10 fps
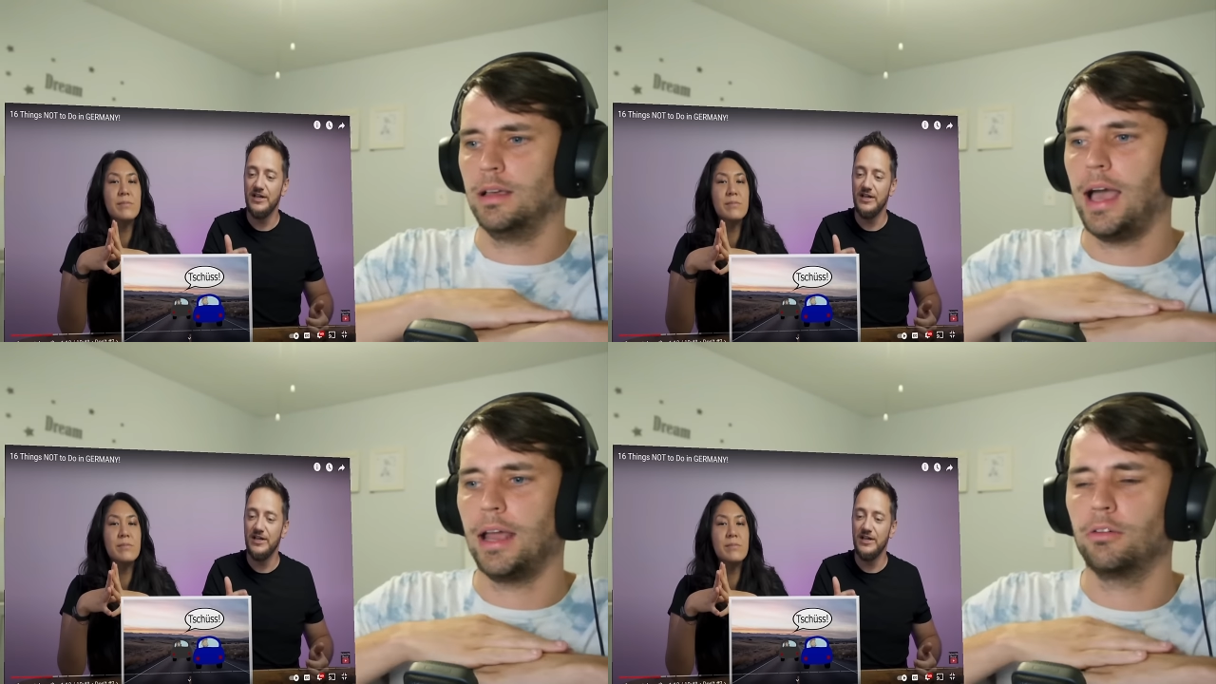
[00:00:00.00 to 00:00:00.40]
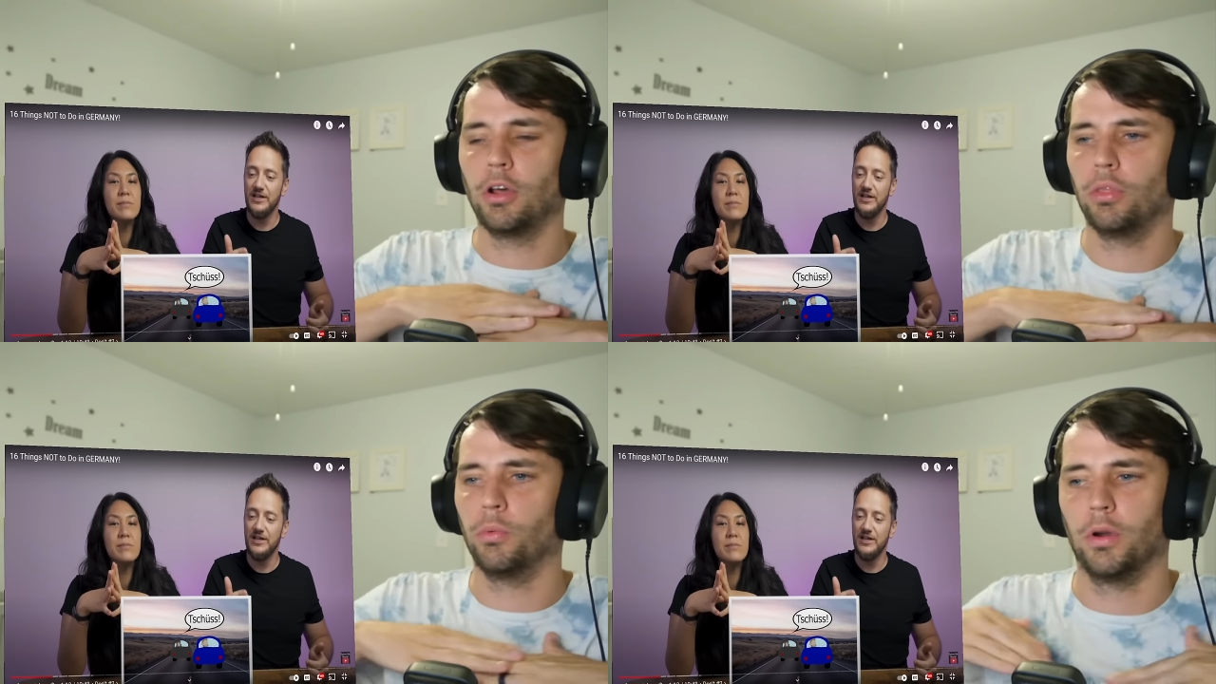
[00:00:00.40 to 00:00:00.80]
Speaker 1: I don't know
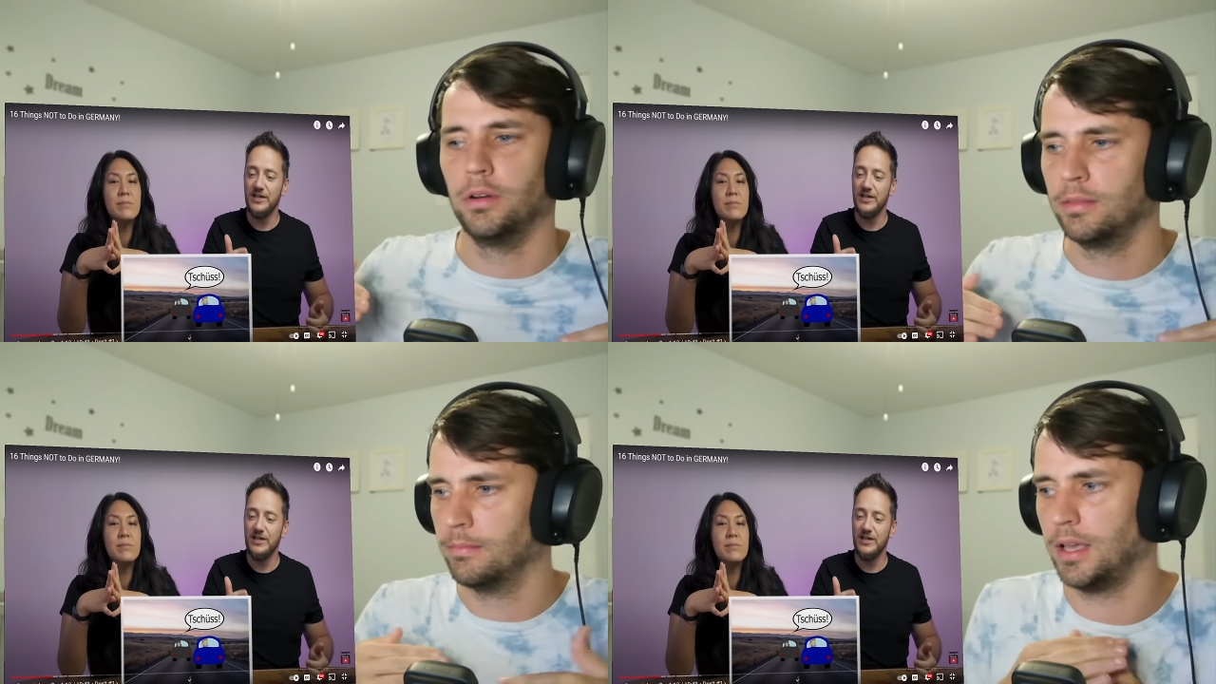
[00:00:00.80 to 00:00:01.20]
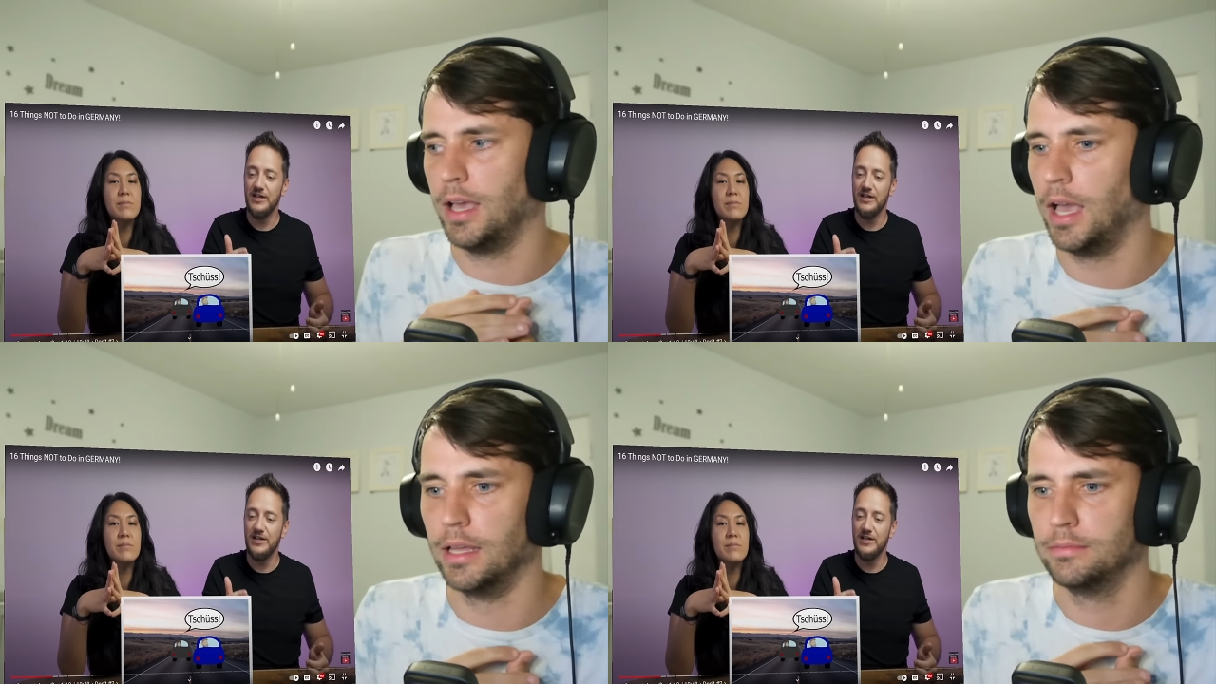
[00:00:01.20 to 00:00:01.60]
the word,
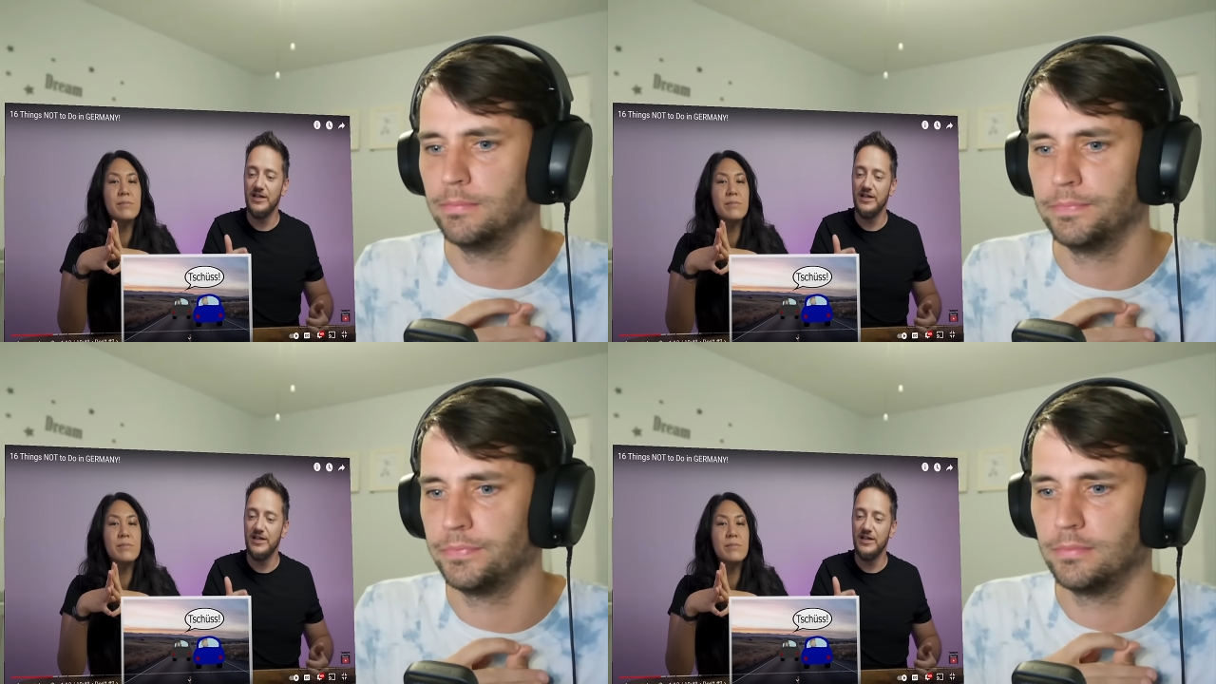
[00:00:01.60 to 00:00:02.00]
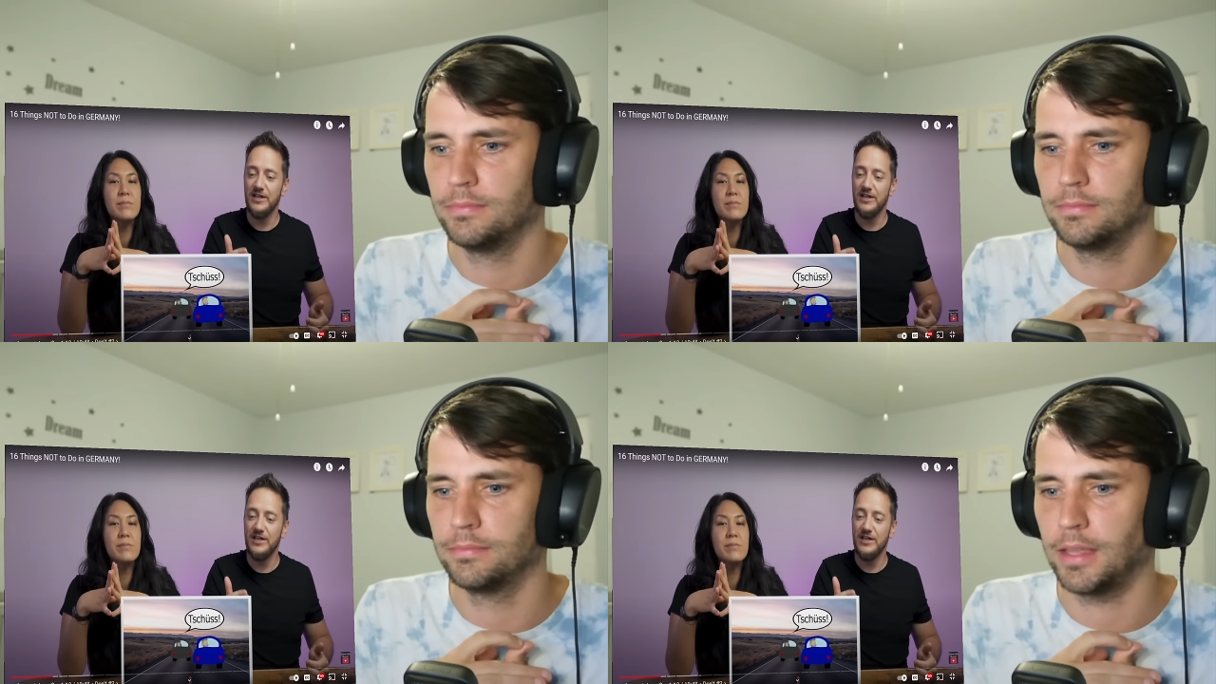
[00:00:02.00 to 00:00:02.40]
uh,
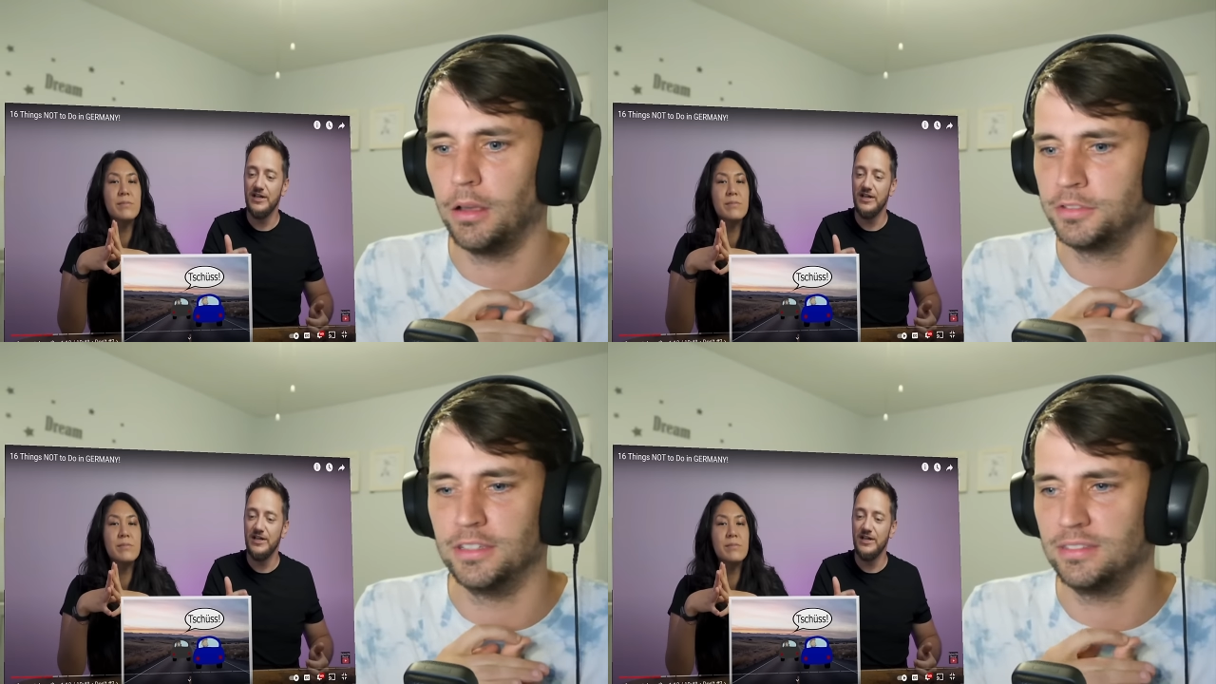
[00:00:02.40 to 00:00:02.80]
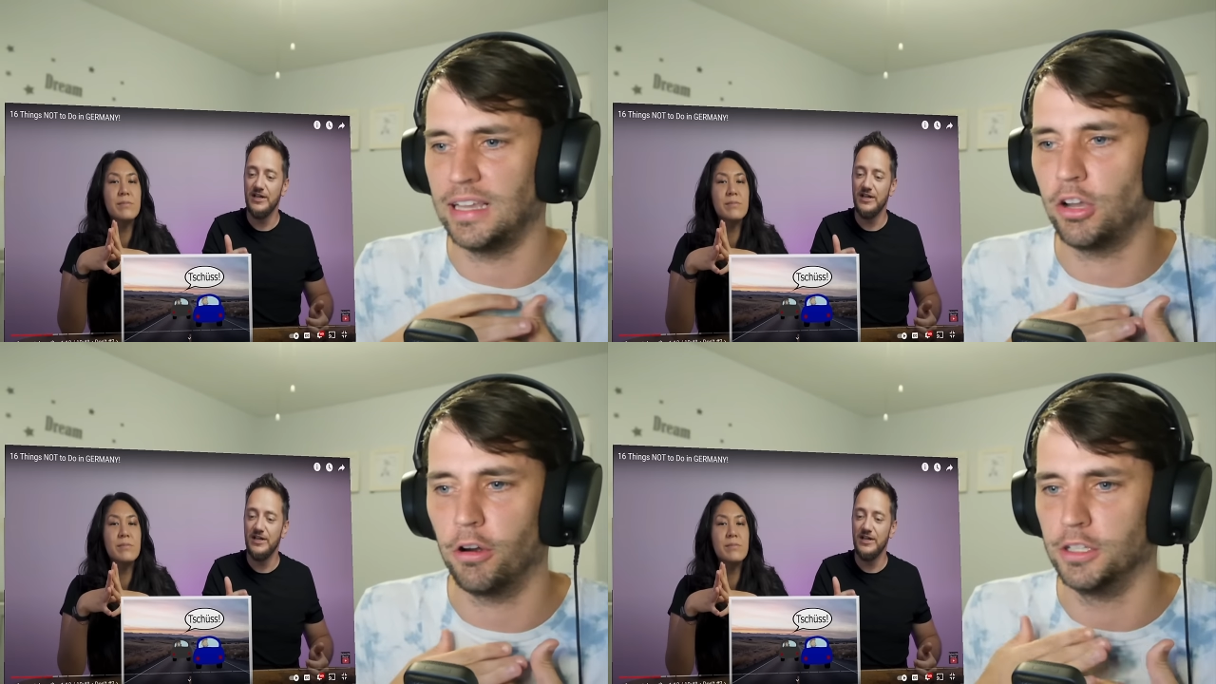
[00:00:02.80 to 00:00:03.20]
I was going to say
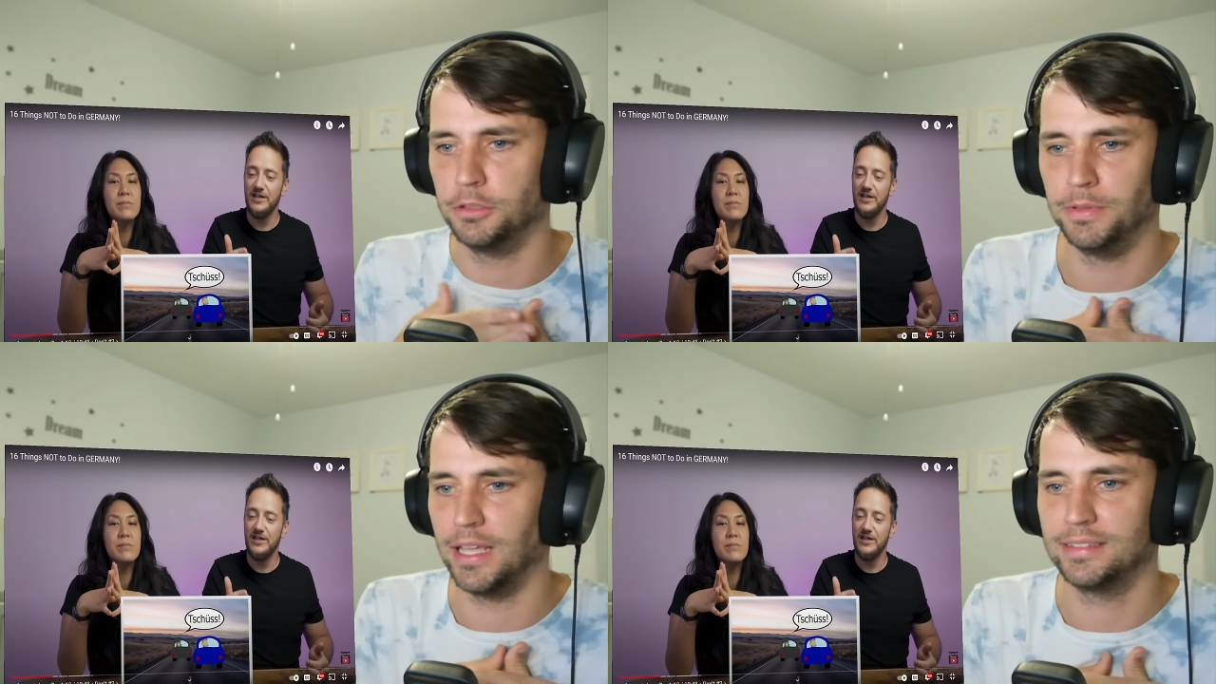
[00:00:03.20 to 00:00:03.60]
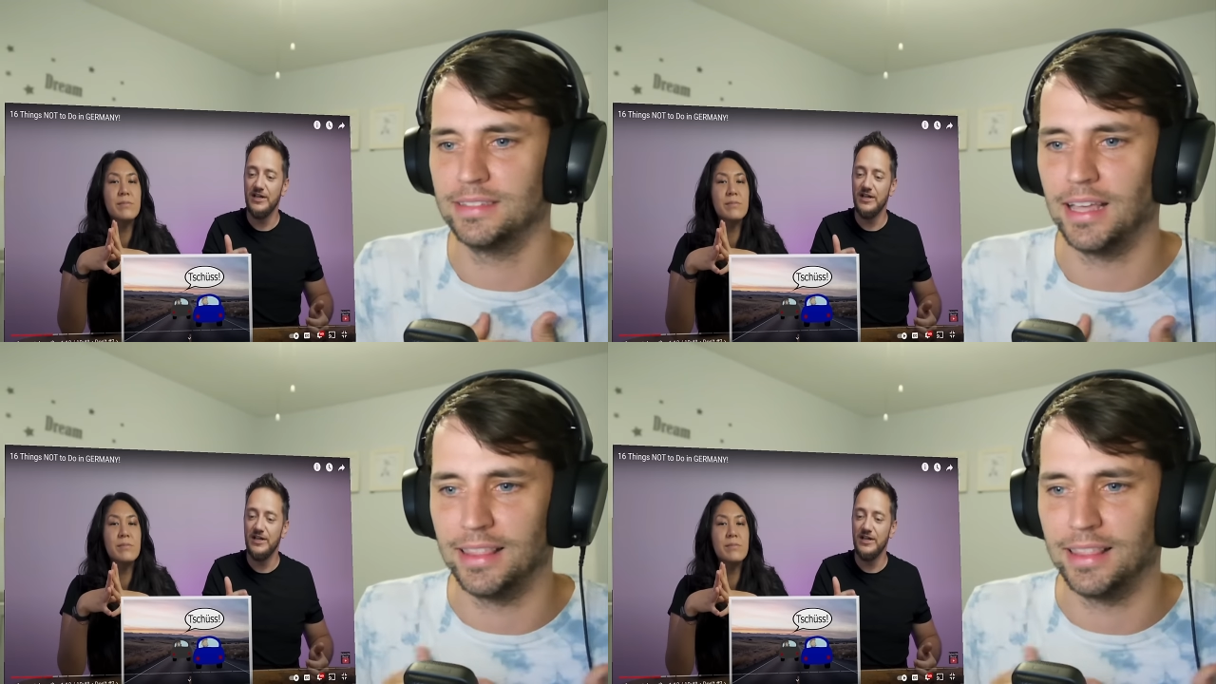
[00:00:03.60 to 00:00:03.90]
carnage, but that's not